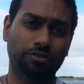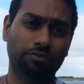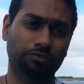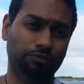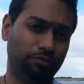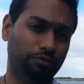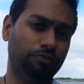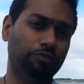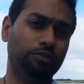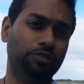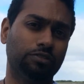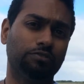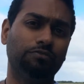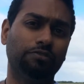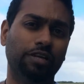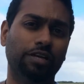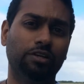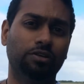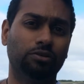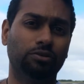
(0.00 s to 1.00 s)
through this
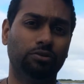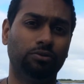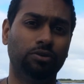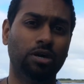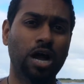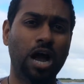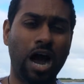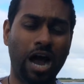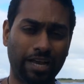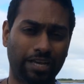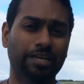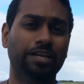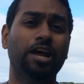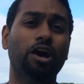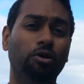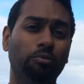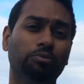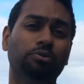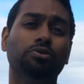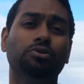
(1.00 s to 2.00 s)
vehicle, I can
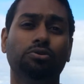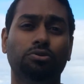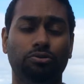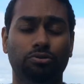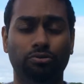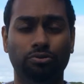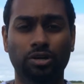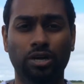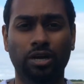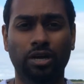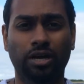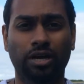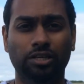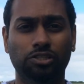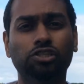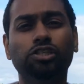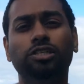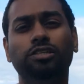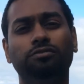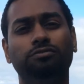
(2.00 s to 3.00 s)
help you
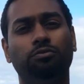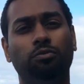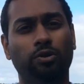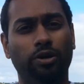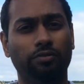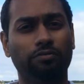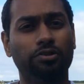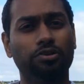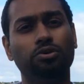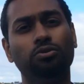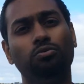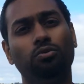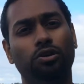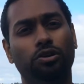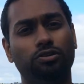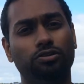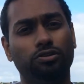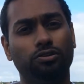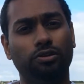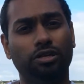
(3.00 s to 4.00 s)
achieve whatever you
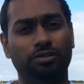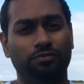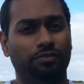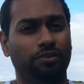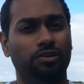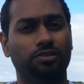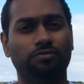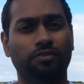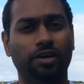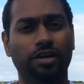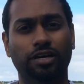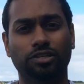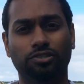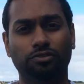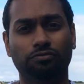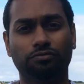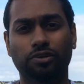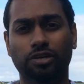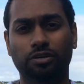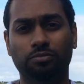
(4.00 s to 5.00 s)
wanted to as far as
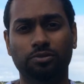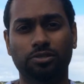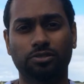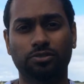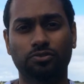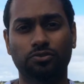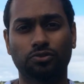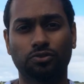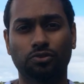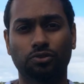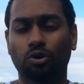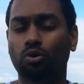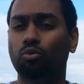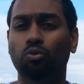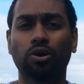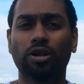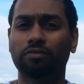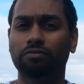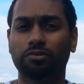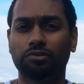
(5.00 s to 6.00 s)
financial freedom is concerned, or
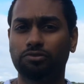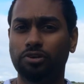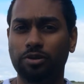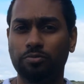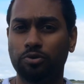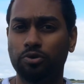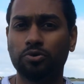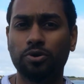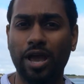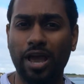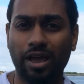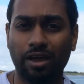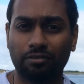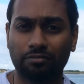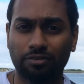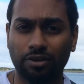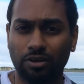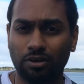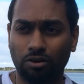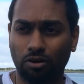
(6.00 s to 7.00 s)
whatever dream you
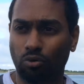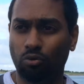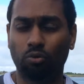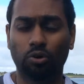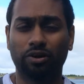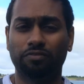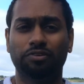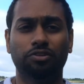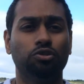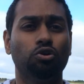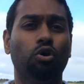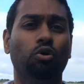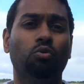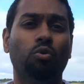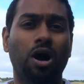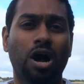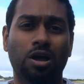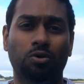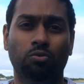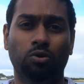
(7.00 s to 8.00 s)
have, or whatever your
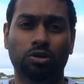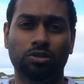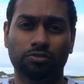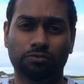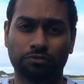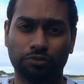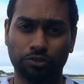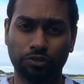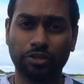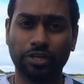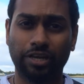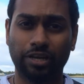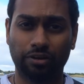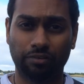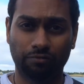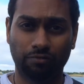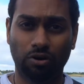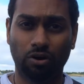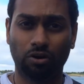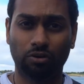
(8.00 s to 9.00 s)
why was for you to get
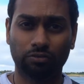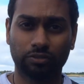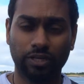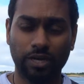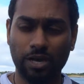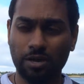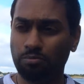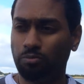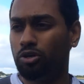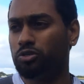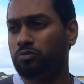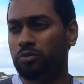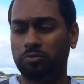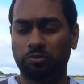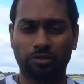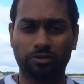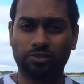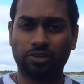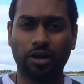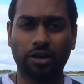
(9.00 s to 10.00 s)
involved. Most
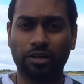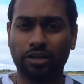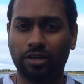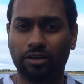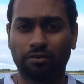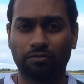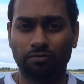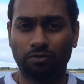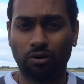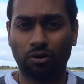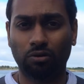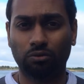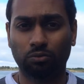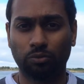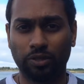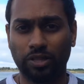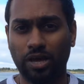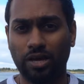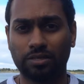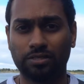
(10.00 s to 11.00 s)
people decide to get involved
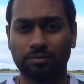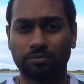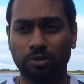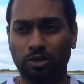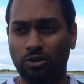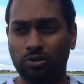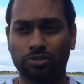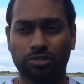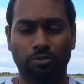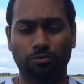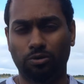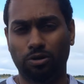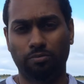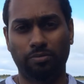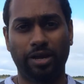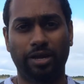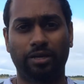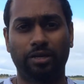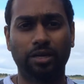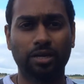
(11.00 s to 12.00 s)
with us because they want to
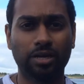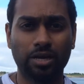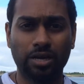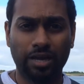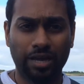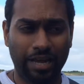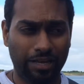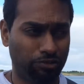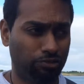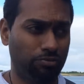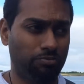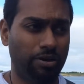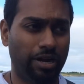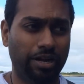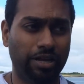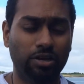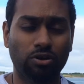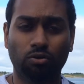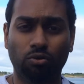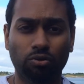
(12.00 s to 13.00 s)
make extra
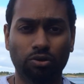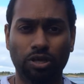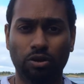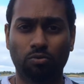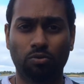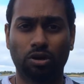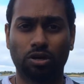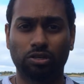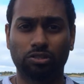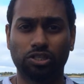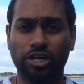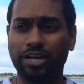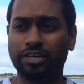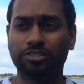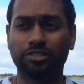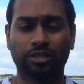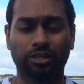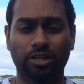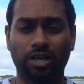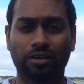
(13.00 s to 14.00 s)
money, or they want to
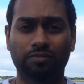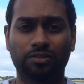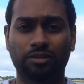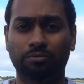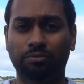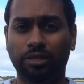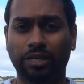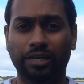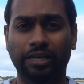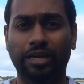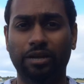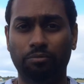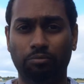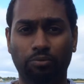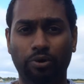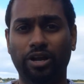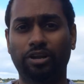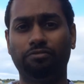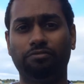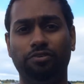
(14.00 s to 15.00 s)
change their lives completely and
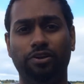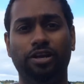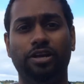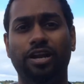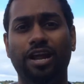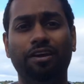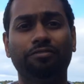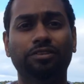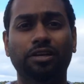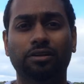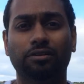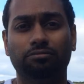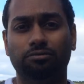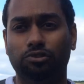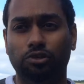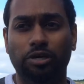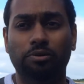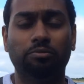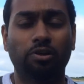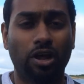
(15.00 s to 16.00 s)
break free and have that
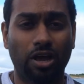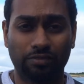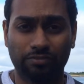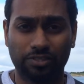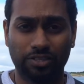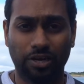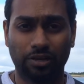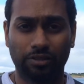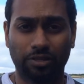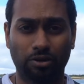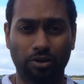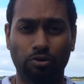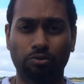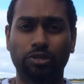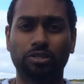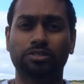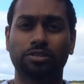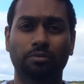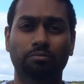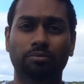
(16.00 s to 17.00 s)
dream lifestyle that
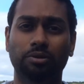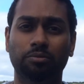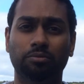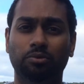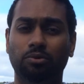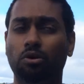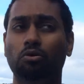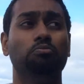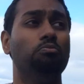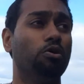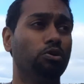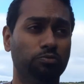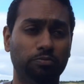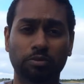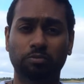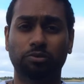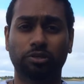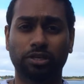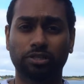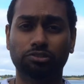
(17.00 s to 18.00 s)
only some people, or most
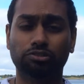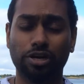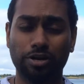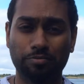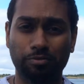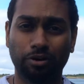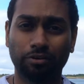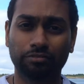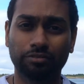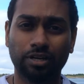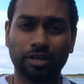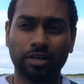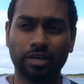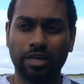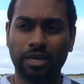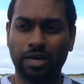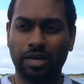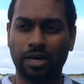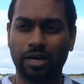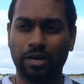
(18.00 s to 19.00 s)
people, can dream of.
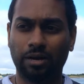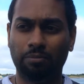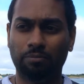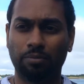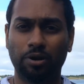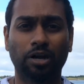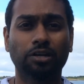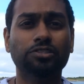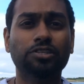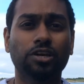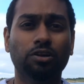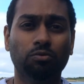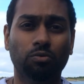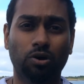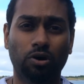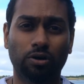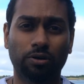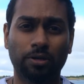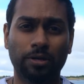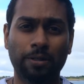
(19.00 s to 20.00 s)
But I'll tell you
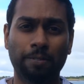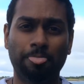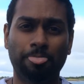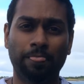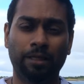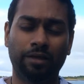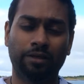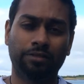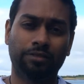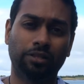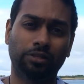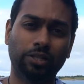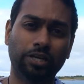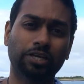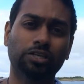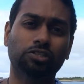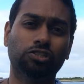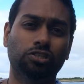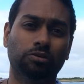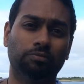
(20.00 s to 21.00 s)
what, the
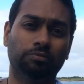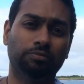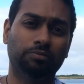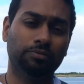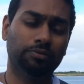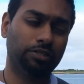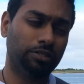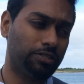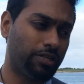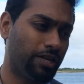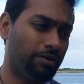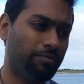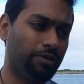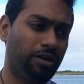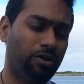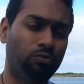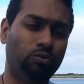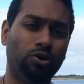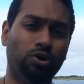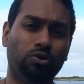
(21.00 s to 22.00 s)
leadership, the team that
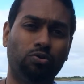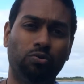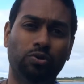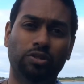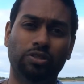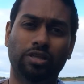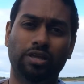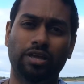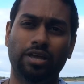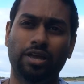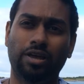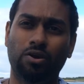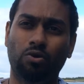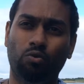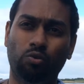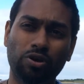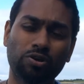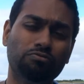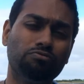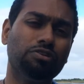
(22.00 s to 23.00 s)
I work with,
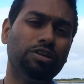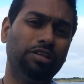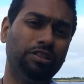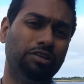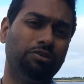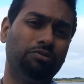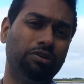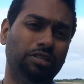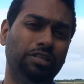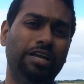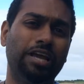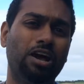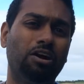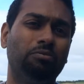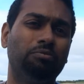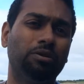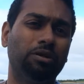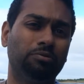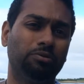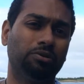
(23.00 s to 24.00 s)
we really, really
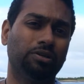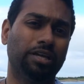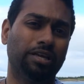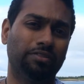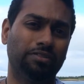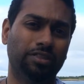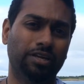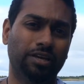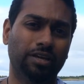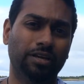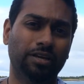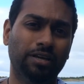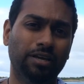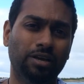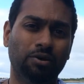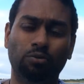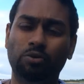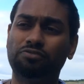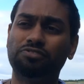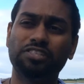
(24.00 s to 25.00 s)
help people get there.
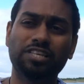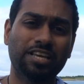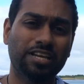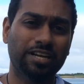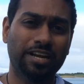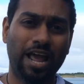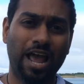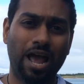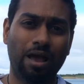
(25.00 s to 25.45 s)
We've seen it